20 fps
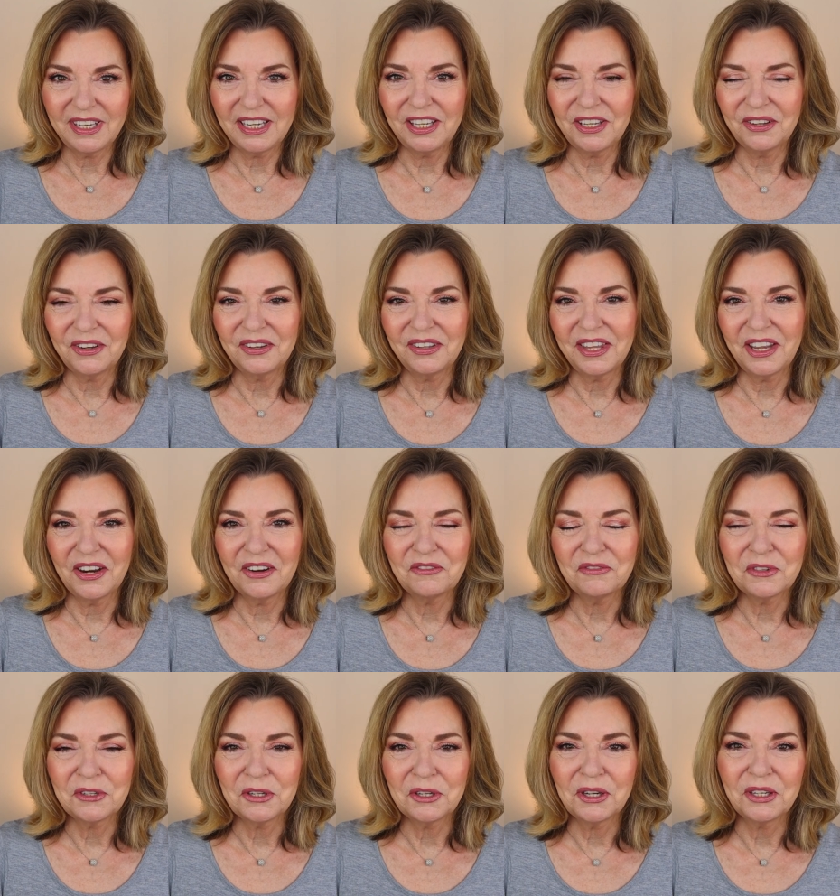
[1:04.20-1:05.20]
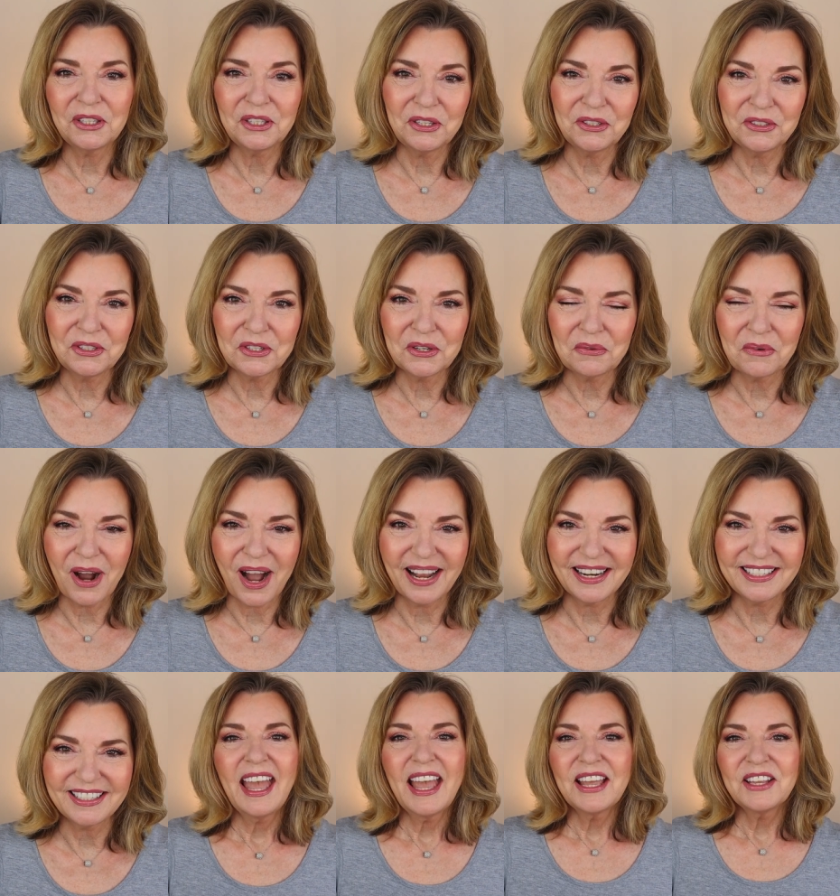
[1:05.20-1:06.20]
video there for you to
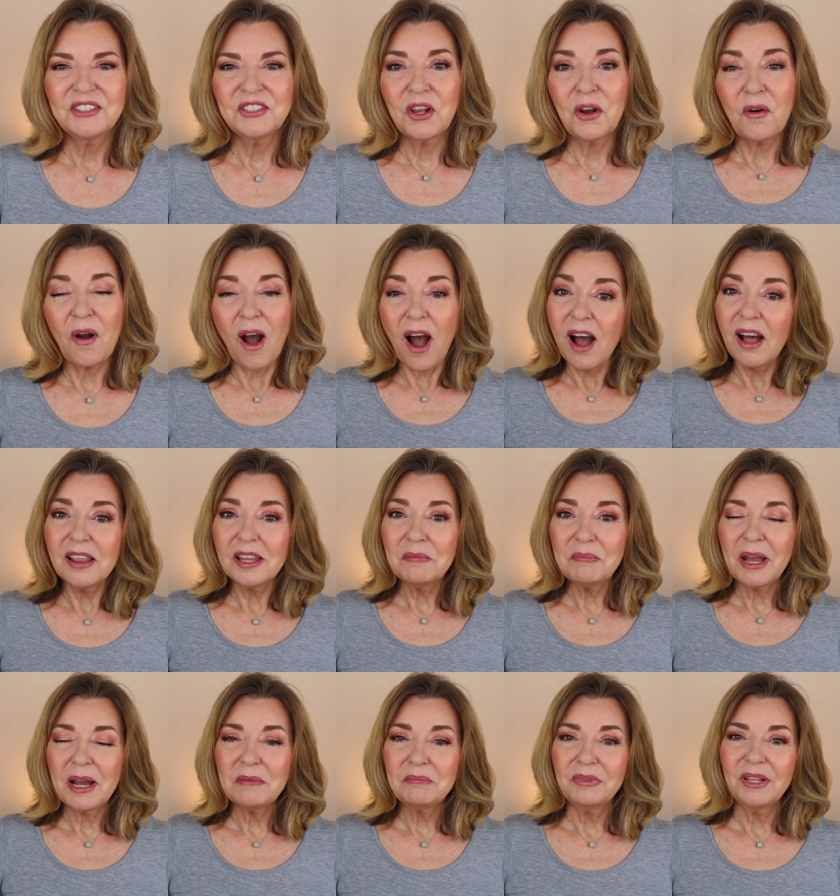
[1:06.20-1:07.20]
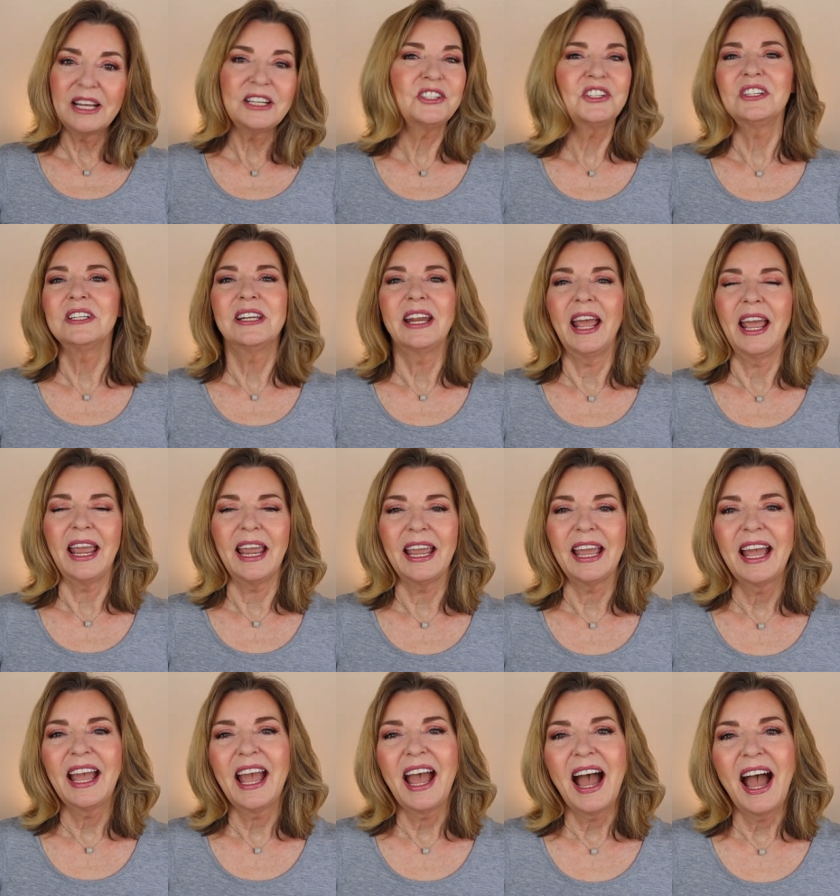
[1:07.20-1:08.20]
watch. So all about blush
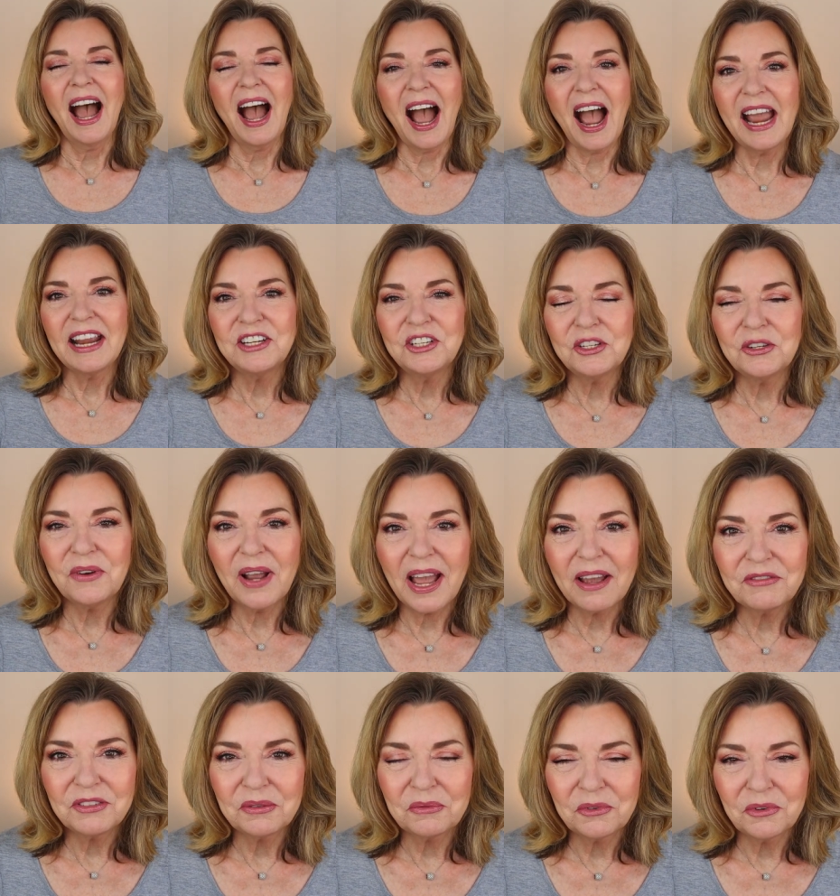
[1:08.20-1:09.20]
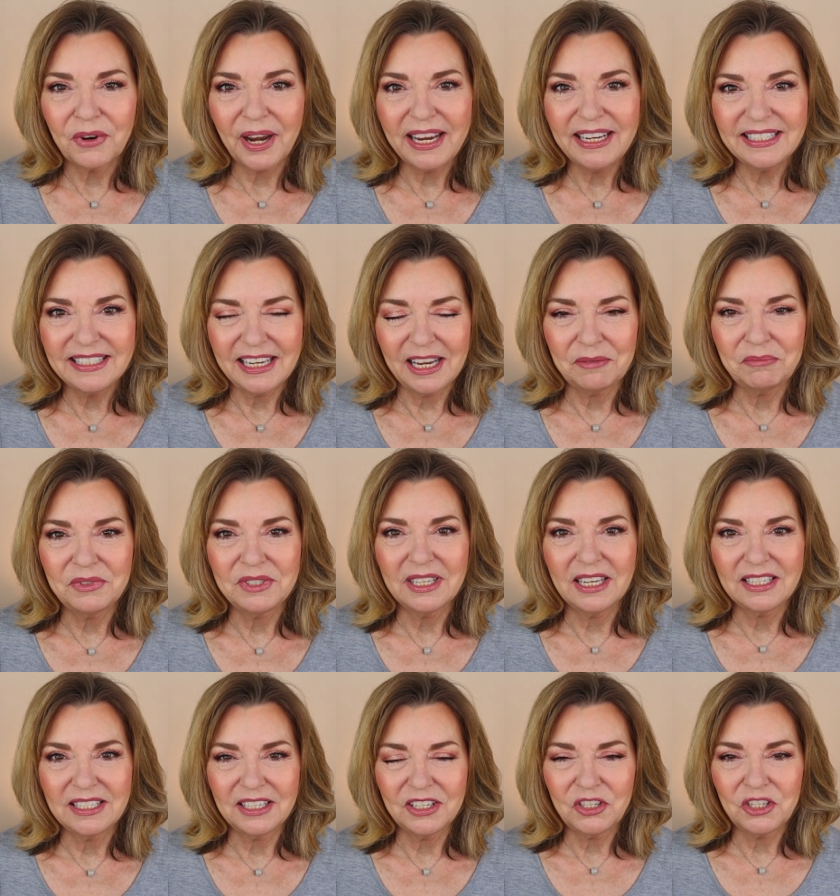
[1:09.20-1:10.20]
today. I do have some great tips
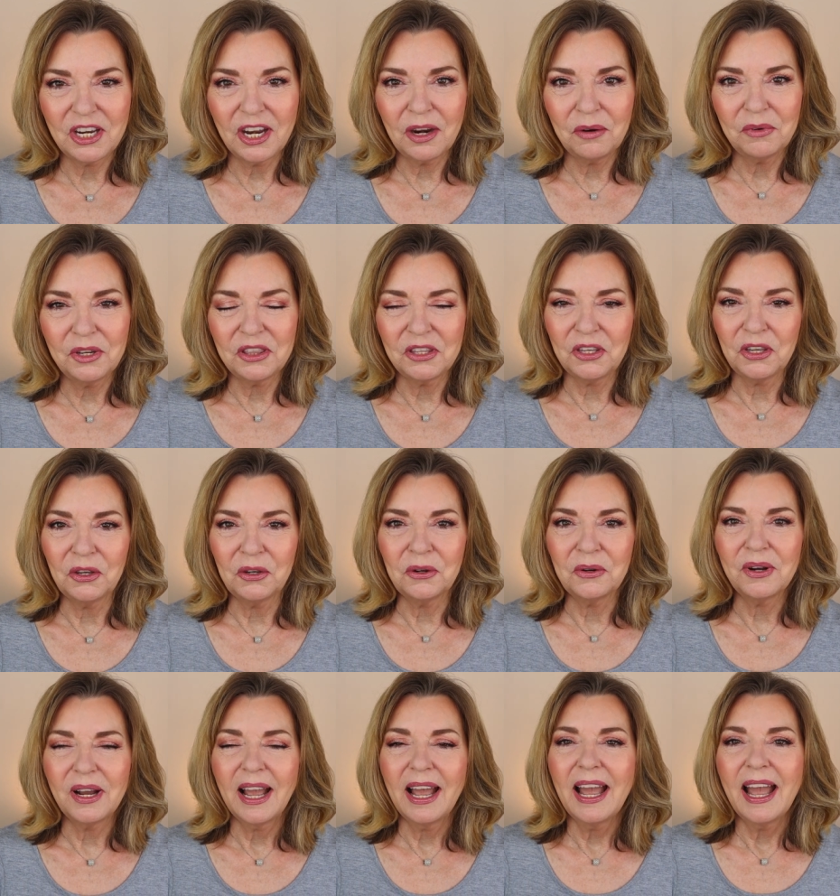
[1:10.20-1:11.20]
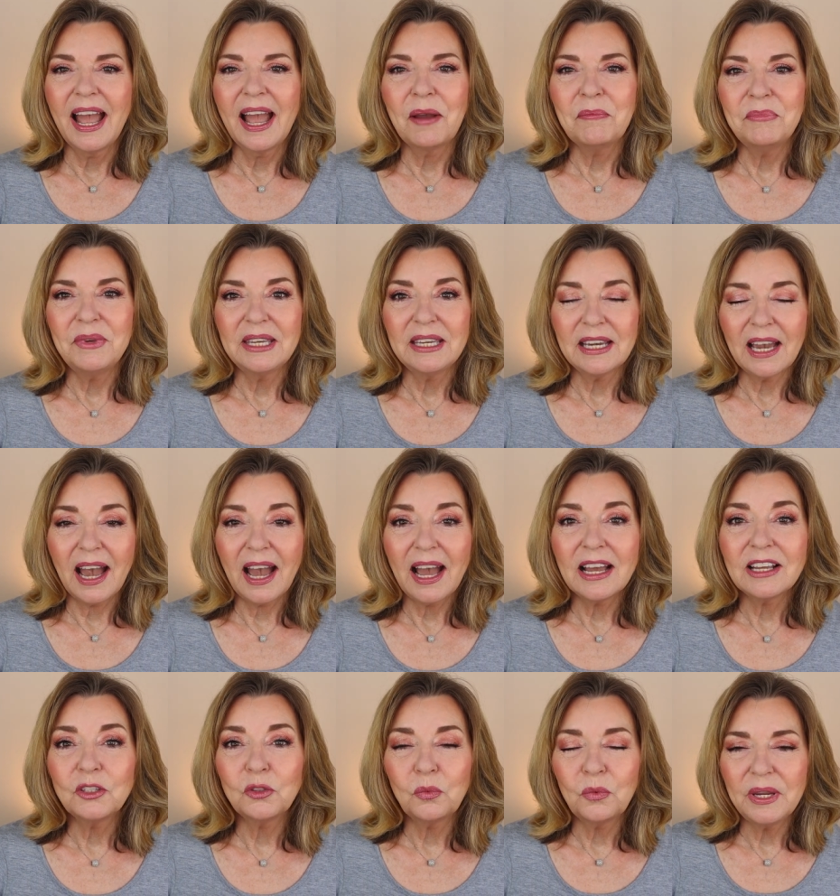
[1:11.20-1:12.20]
to share with you
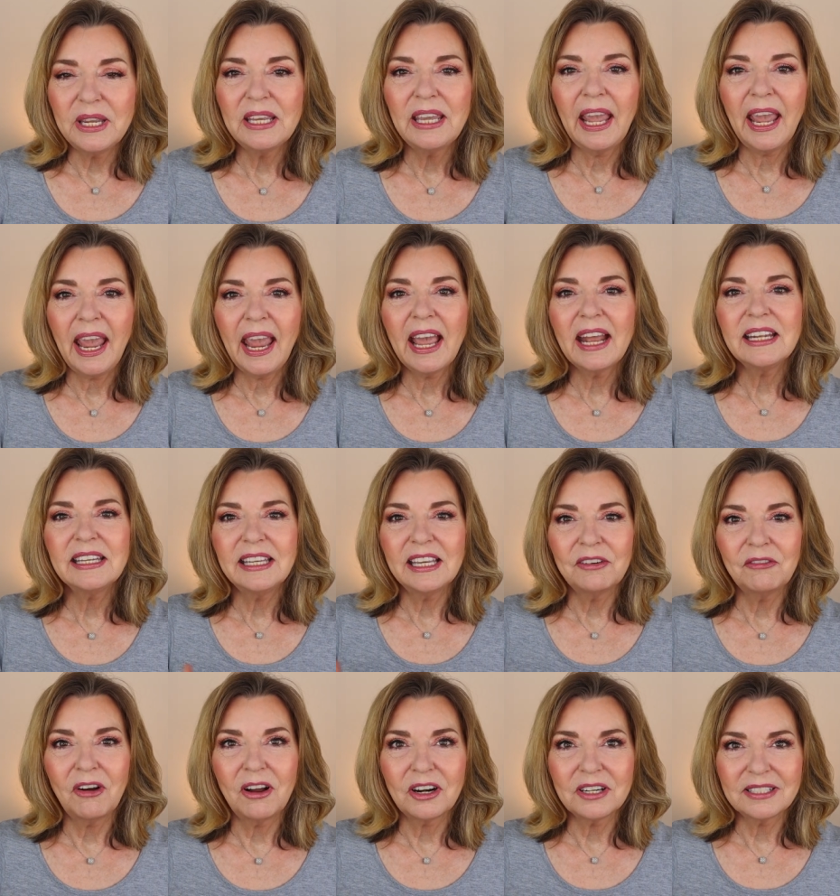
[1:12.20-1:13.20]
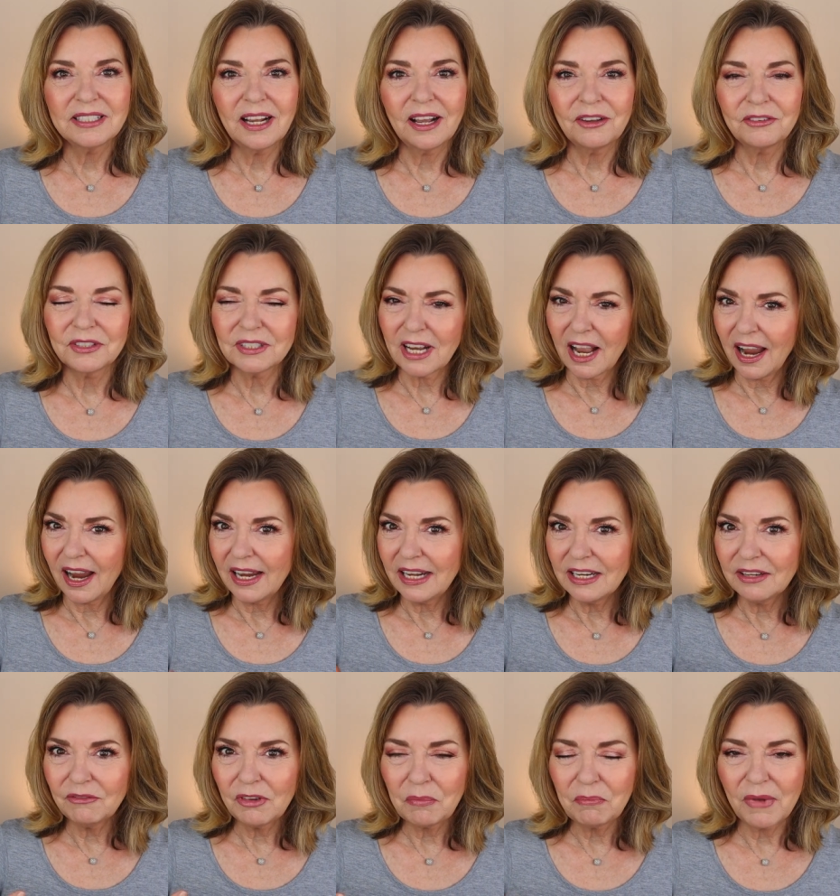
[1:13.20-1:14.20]
because we can give ourselves
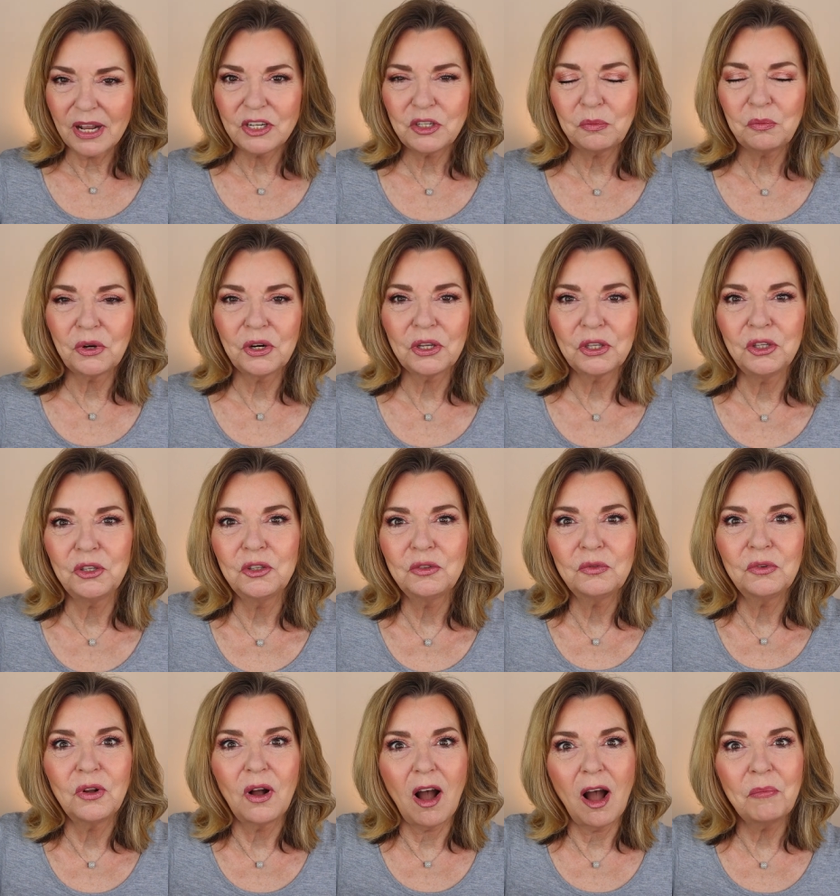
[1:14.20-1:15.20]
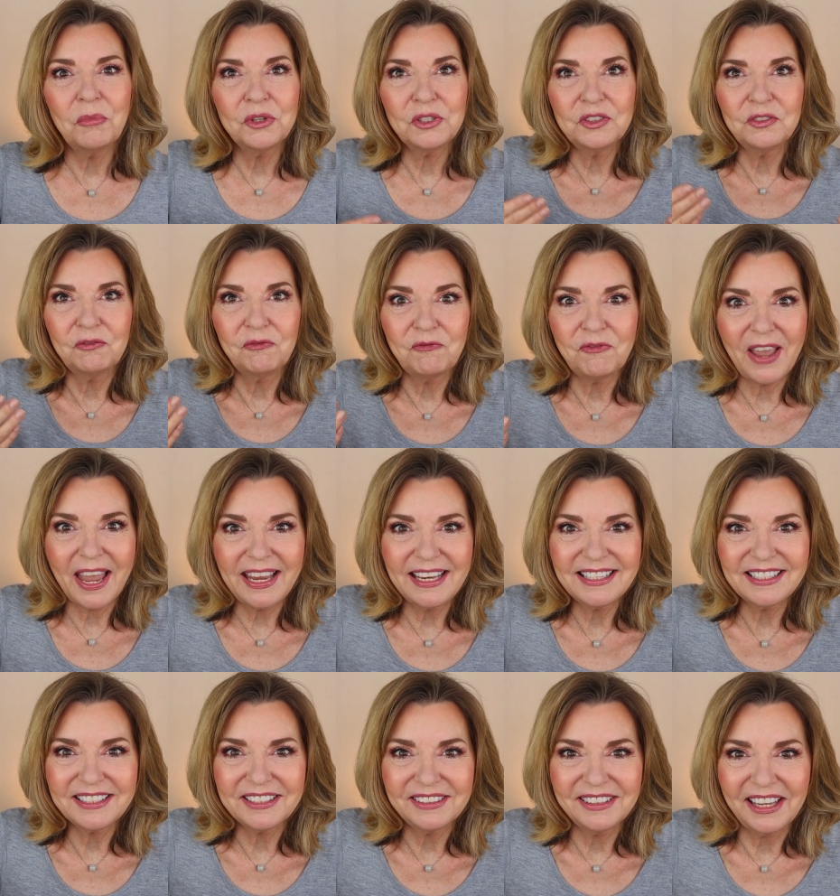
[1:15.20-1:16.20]
kind of a much more youthful, almost
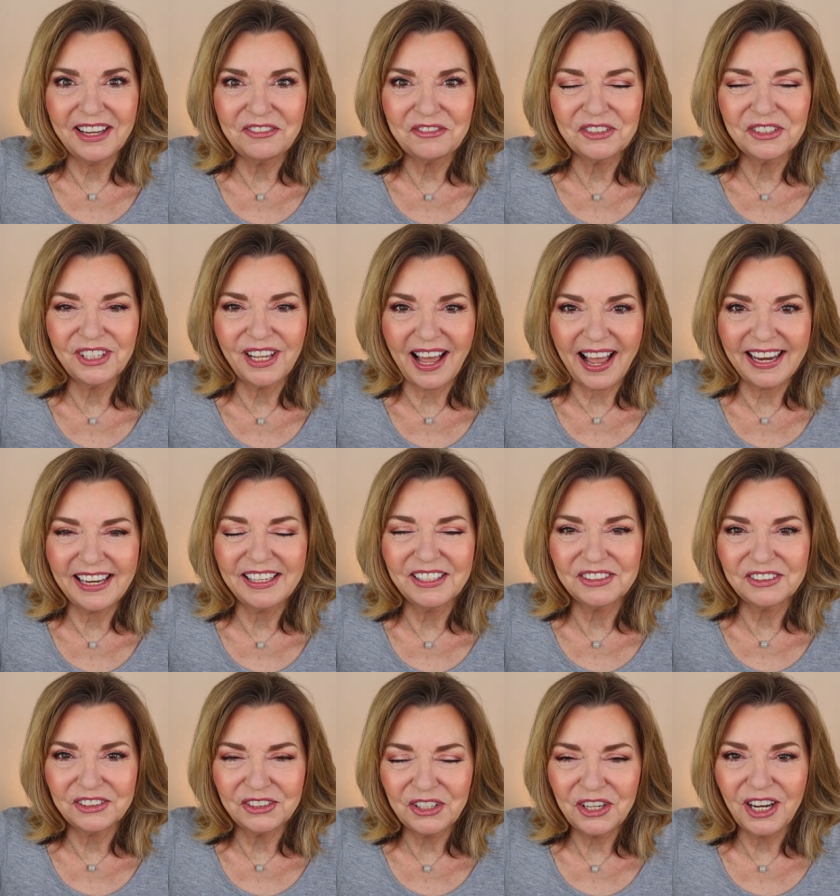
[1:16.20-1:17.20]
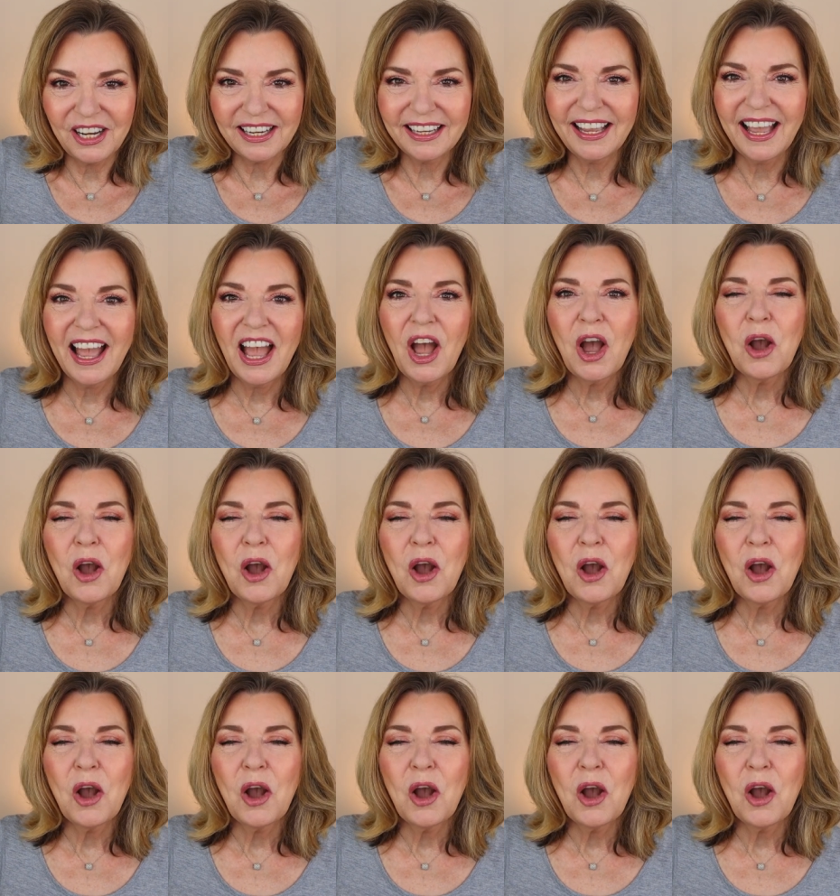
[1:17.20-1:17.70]
facelift like look